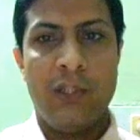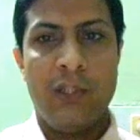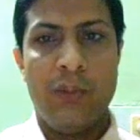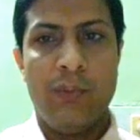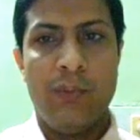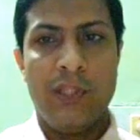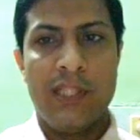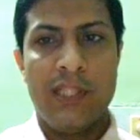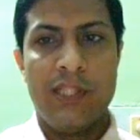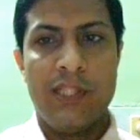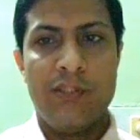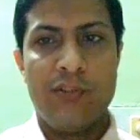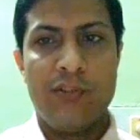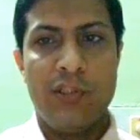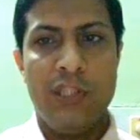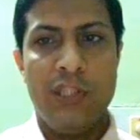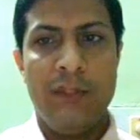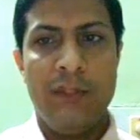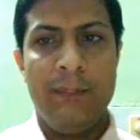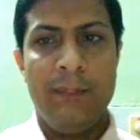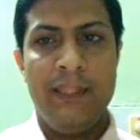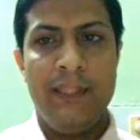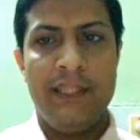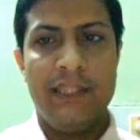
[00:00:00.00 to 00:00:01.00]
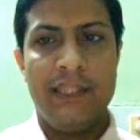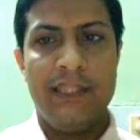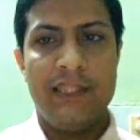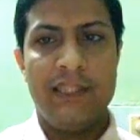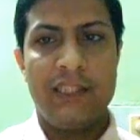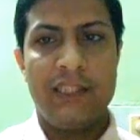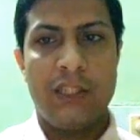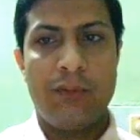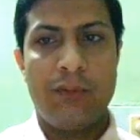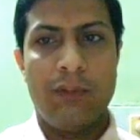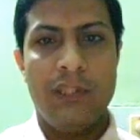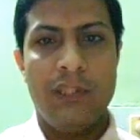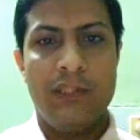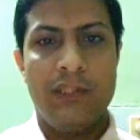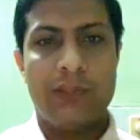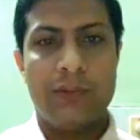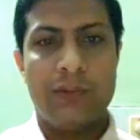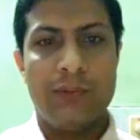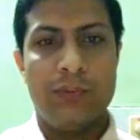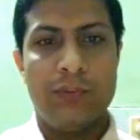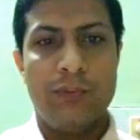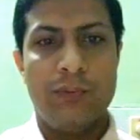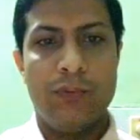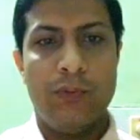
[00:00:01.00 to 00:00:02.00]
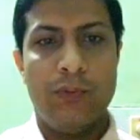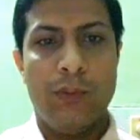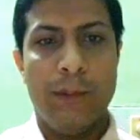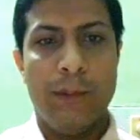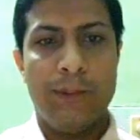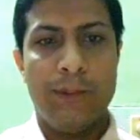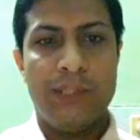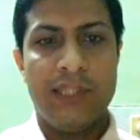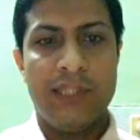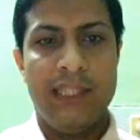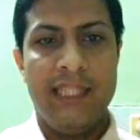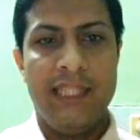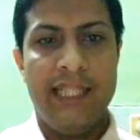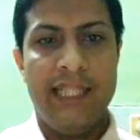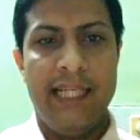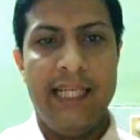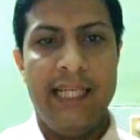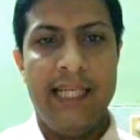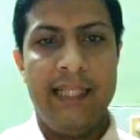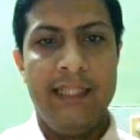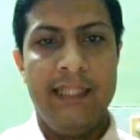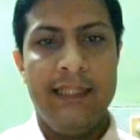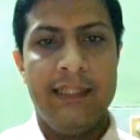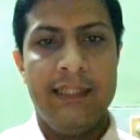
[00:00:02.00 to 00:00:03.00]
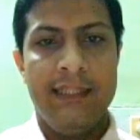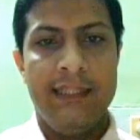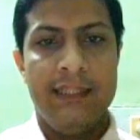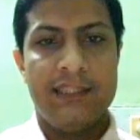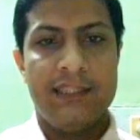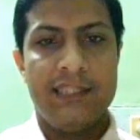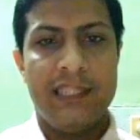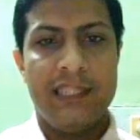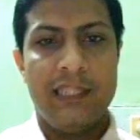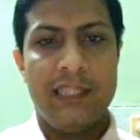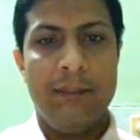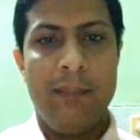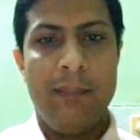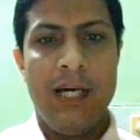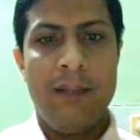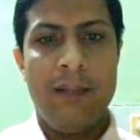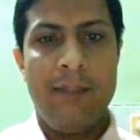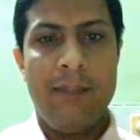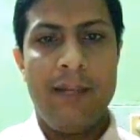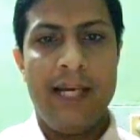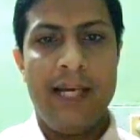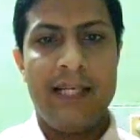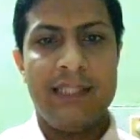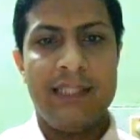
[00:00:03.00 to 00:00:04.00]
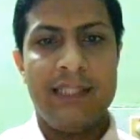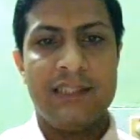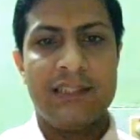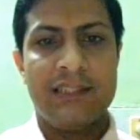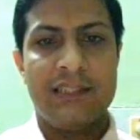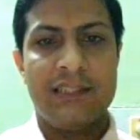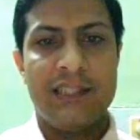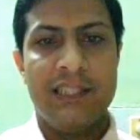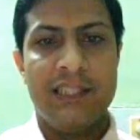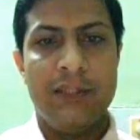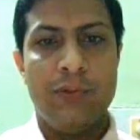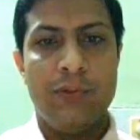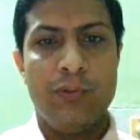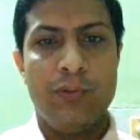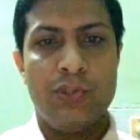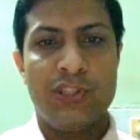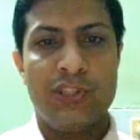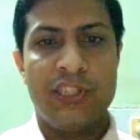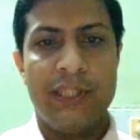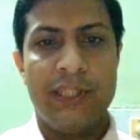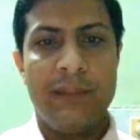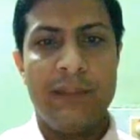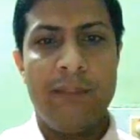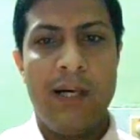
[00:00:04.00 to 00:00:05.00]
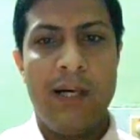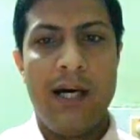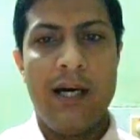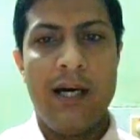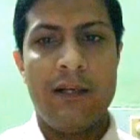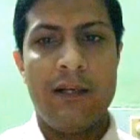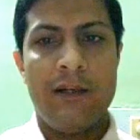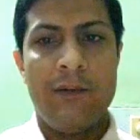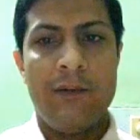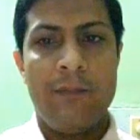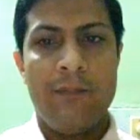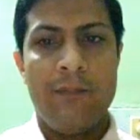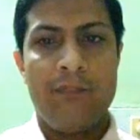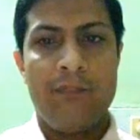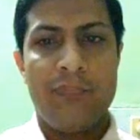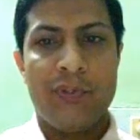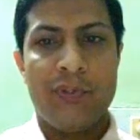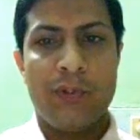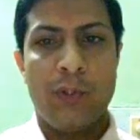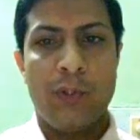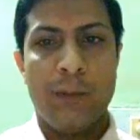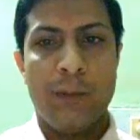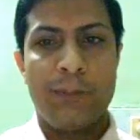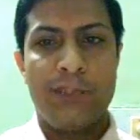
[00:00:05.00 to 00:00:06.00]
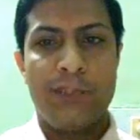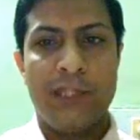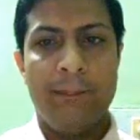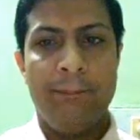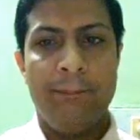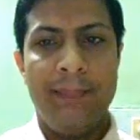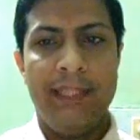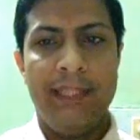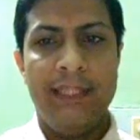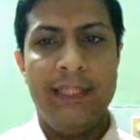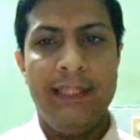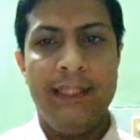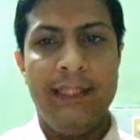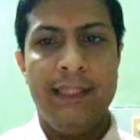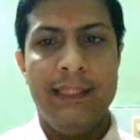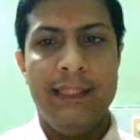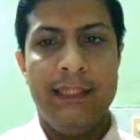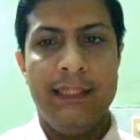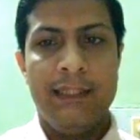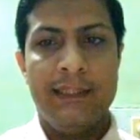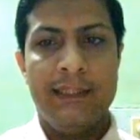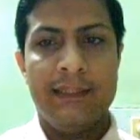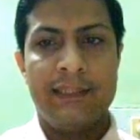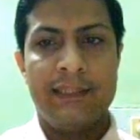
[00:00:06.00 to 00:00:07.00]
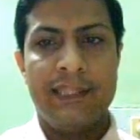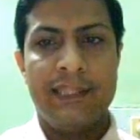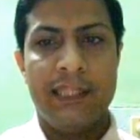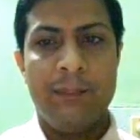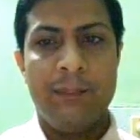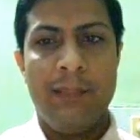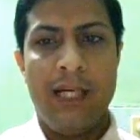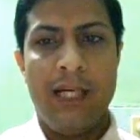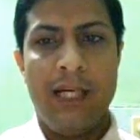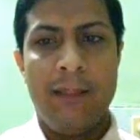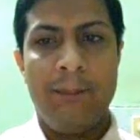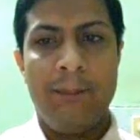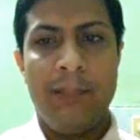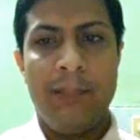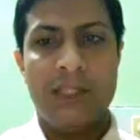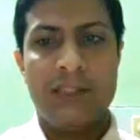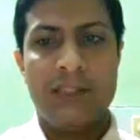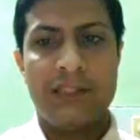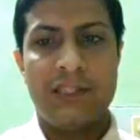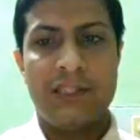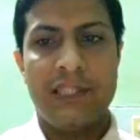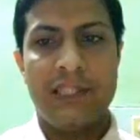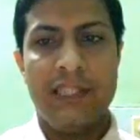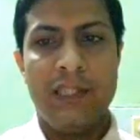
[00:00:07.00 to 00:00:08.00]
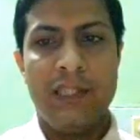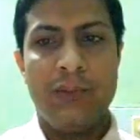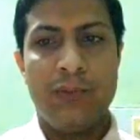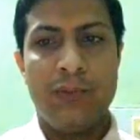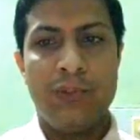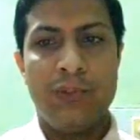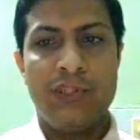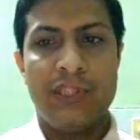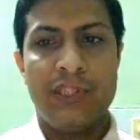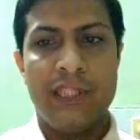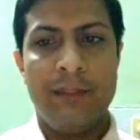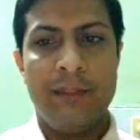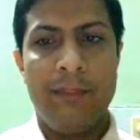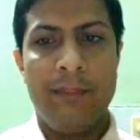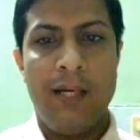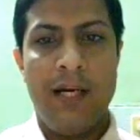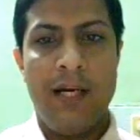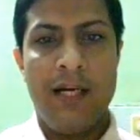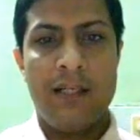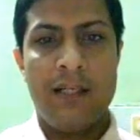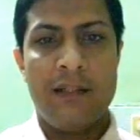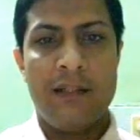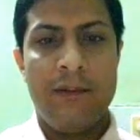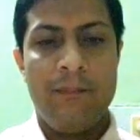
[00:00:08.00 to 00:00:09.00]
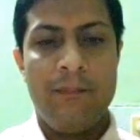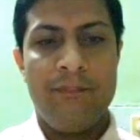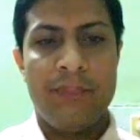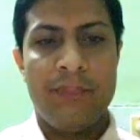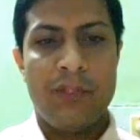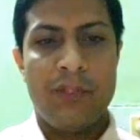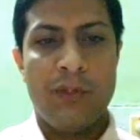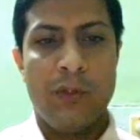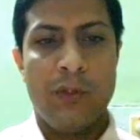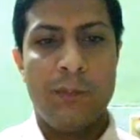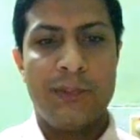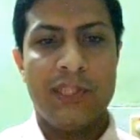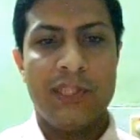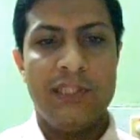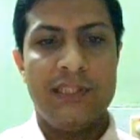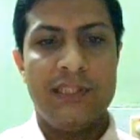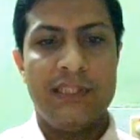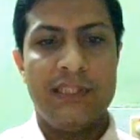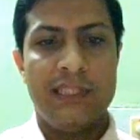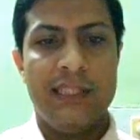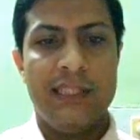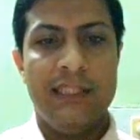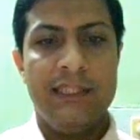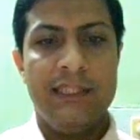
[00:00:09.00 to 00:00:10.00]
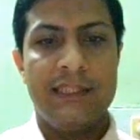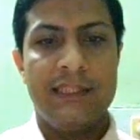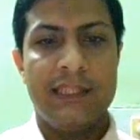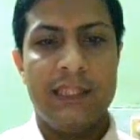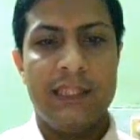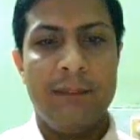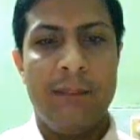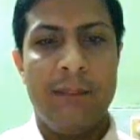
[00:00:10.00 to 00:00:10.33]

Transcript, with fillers: lower control limit is equal to option A C bar minus 3 root C bar, option B C bar plus 3 root C bar, option C C